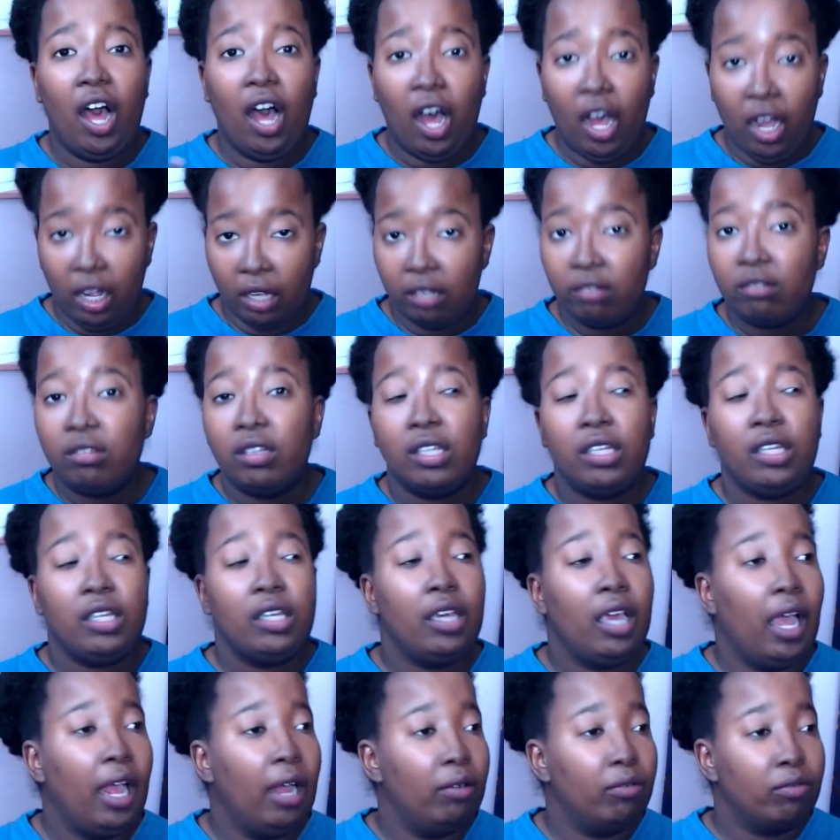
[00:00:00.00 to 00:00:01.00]

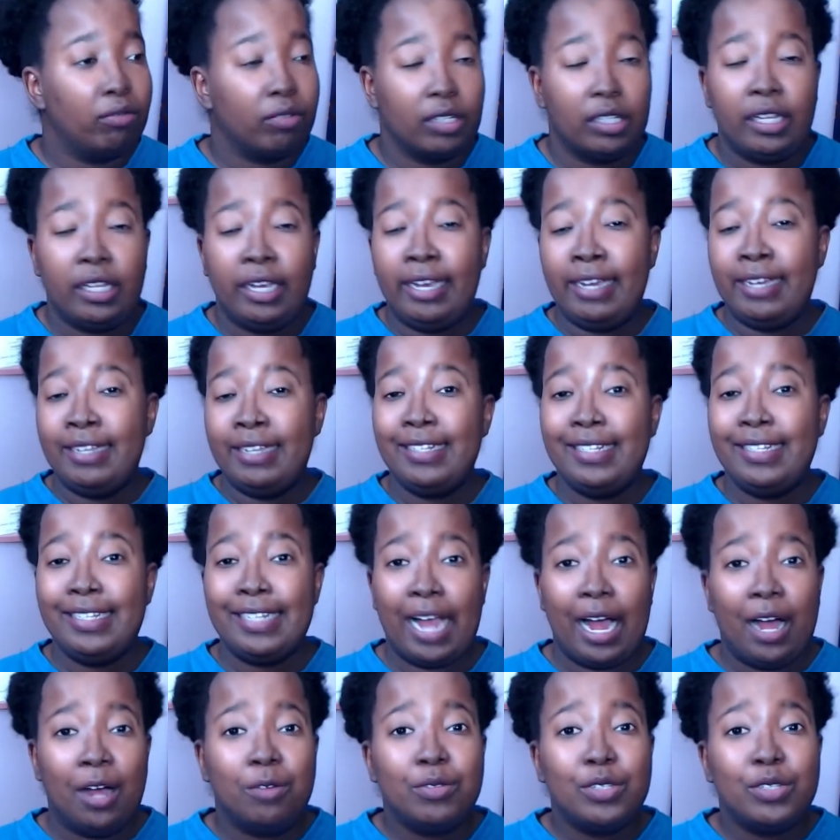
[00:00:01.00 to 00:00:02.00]
ugly and really
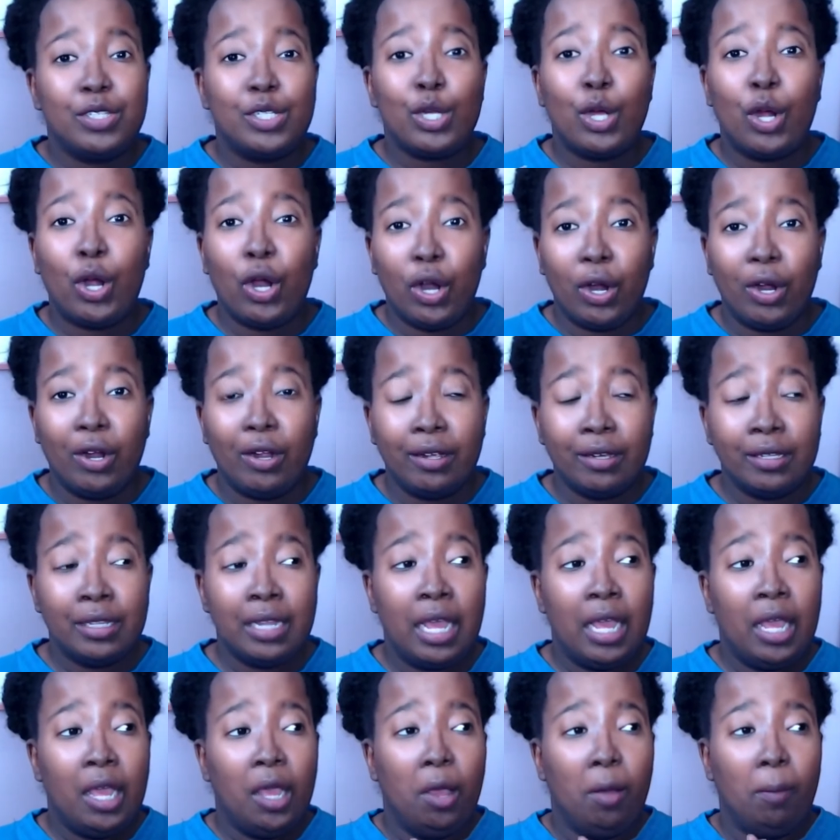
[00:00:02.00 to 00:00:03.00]
down to earth,
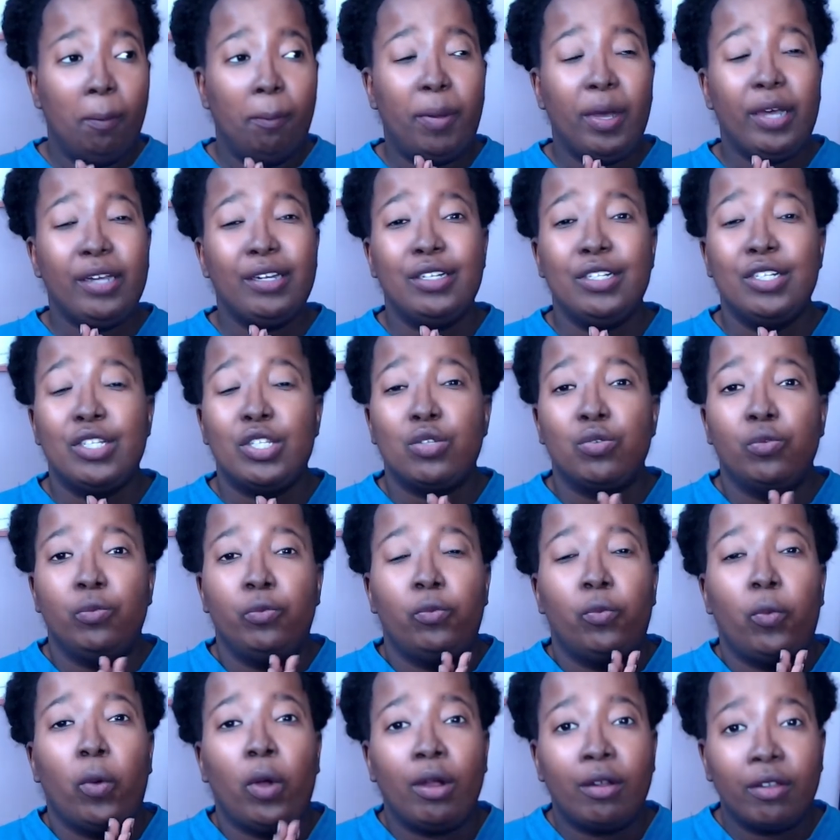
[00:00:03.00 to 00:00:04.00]
but it's
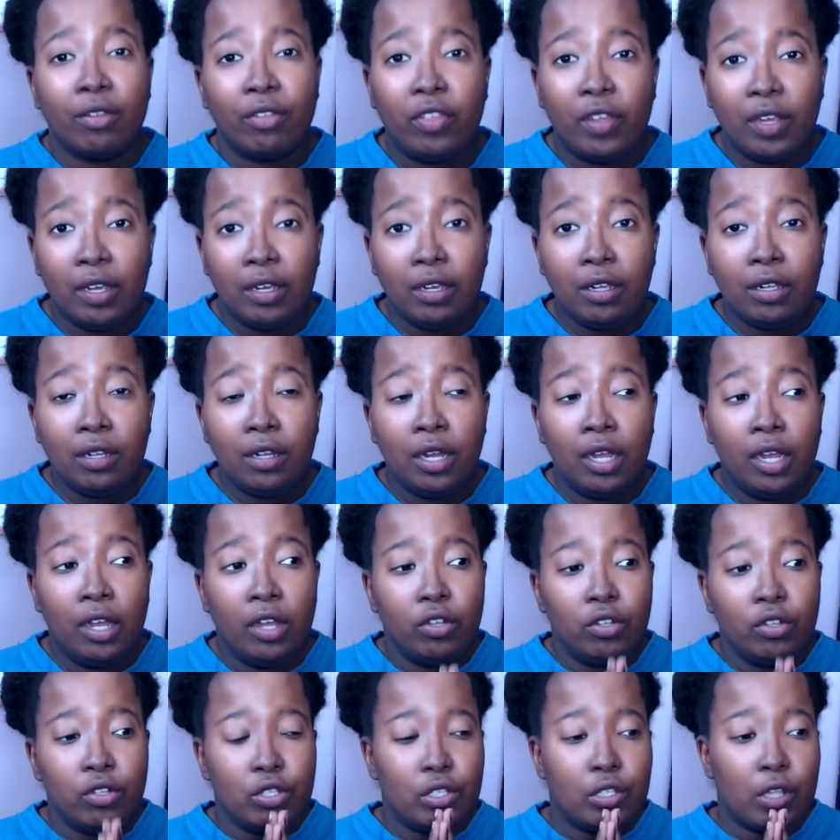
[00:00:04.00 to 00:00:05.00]
worth it.
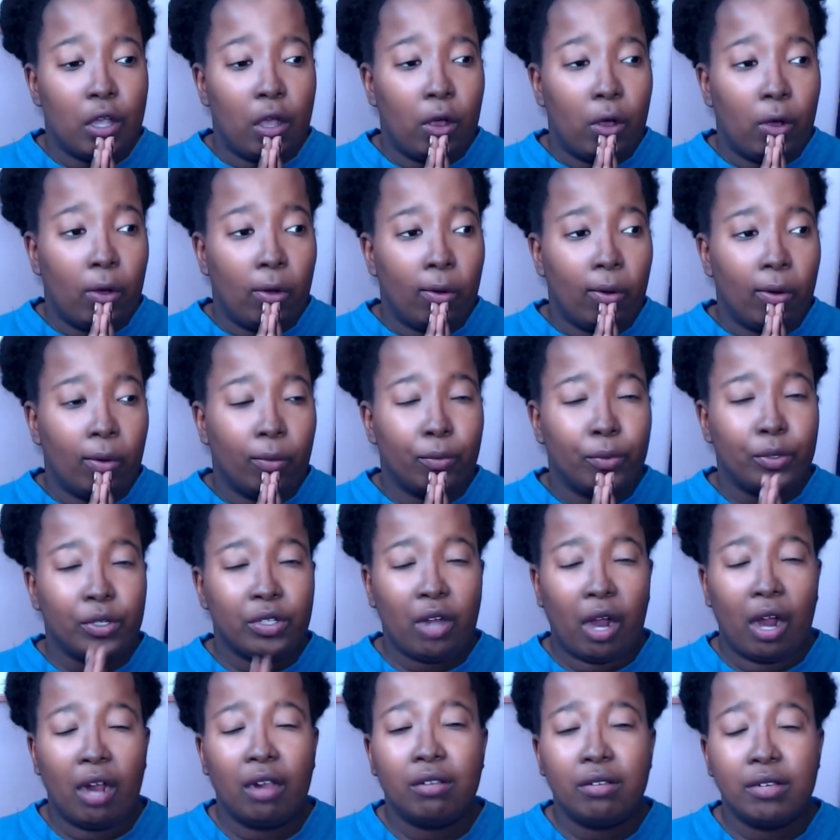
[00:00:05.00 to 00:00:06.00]
So
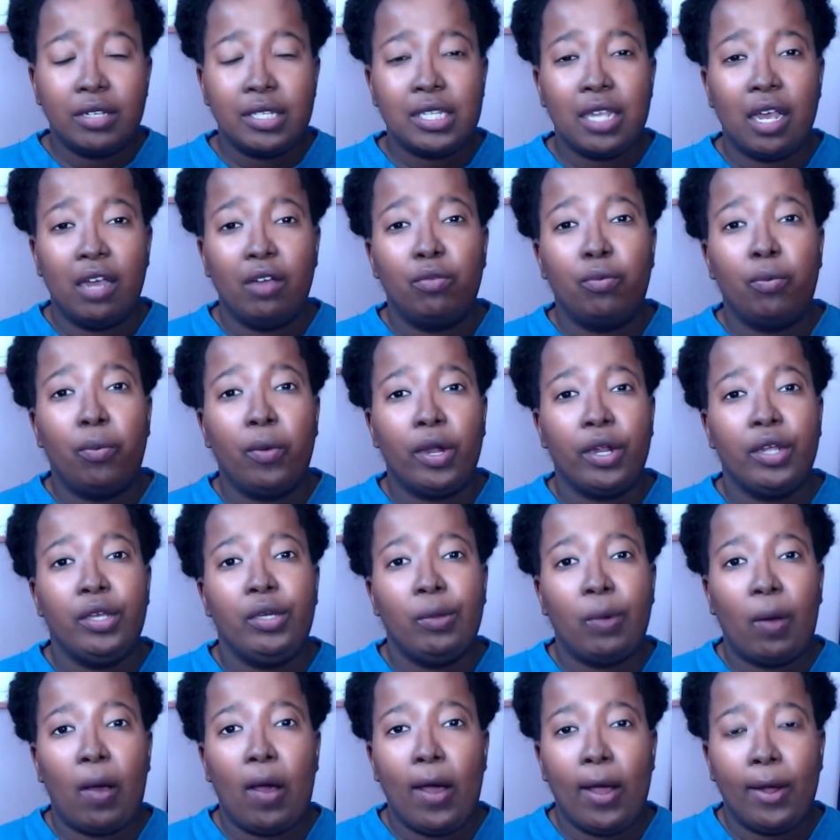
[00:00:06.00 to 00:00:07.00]
regardless of where
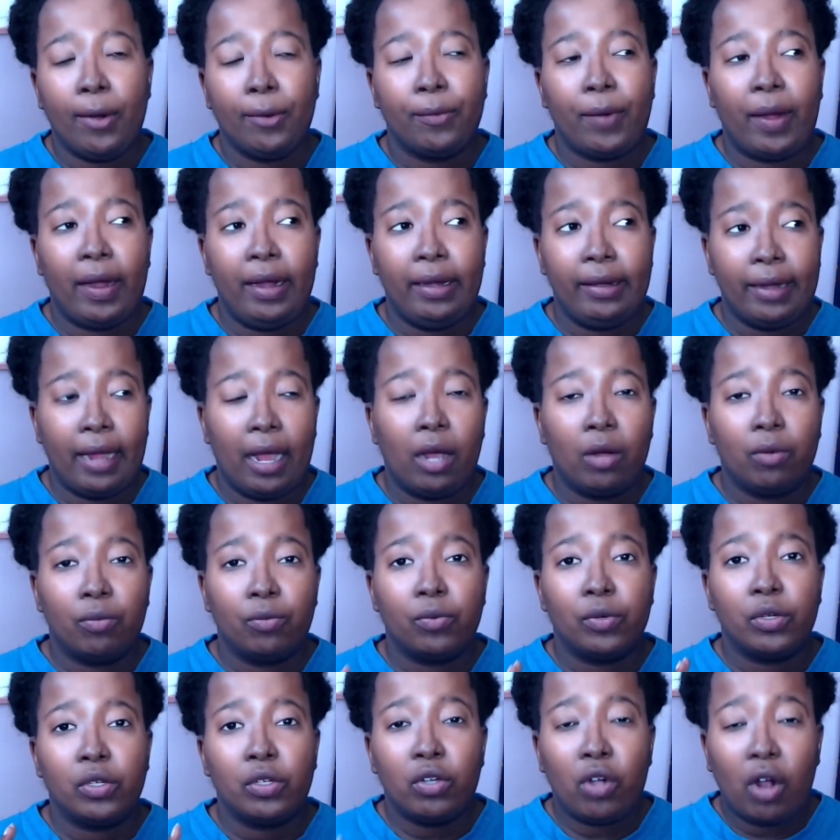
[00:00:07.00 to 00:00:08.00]
you are right now,
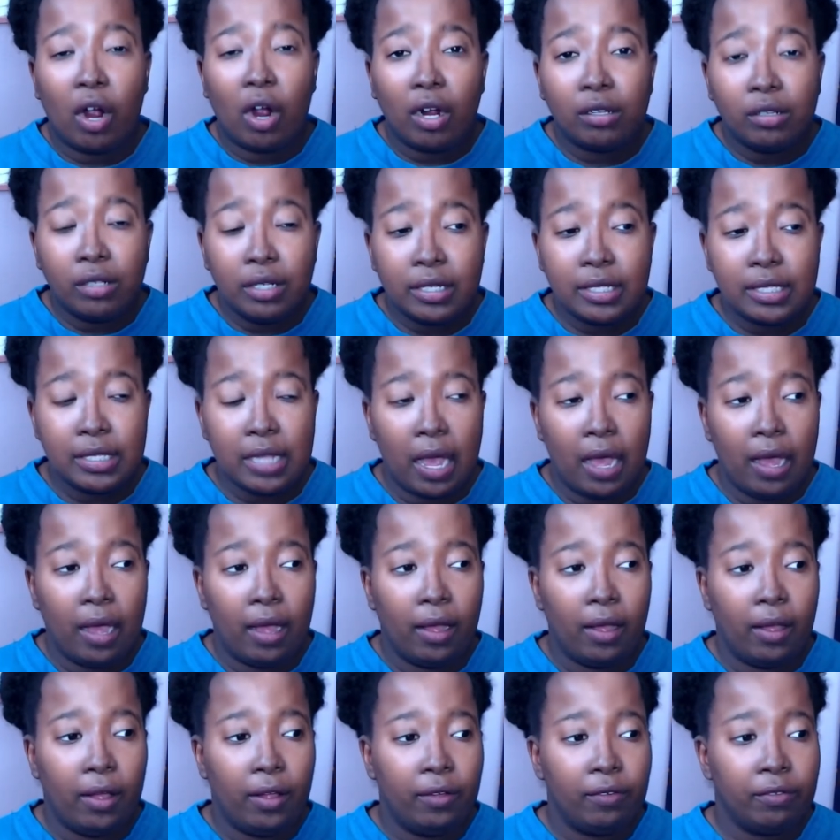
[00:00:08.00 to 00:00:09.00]
regardless
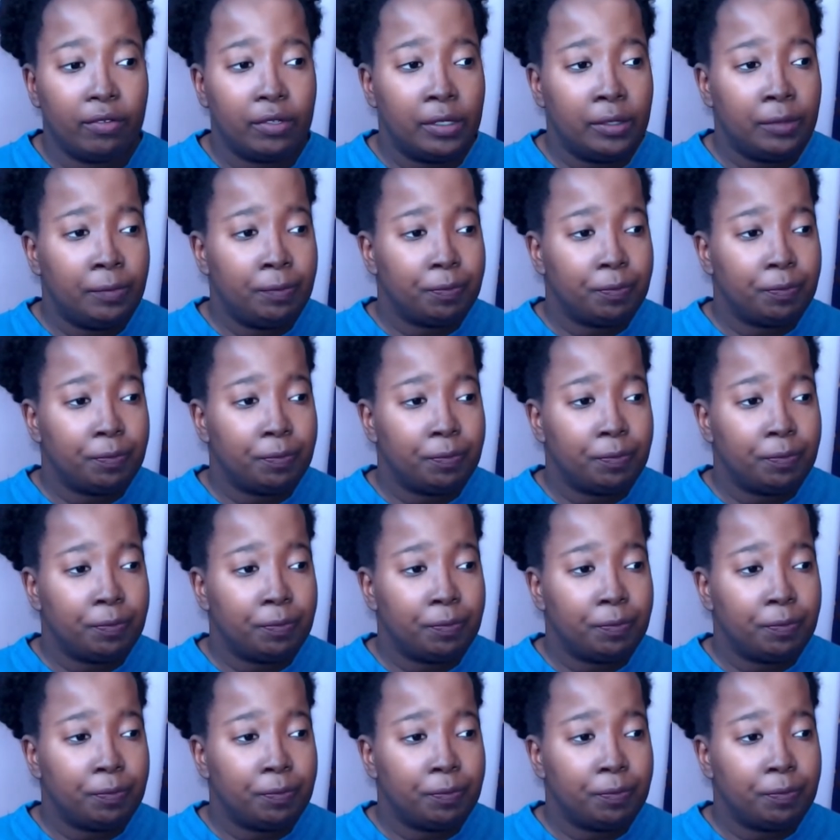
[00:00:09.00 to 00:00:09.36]
of,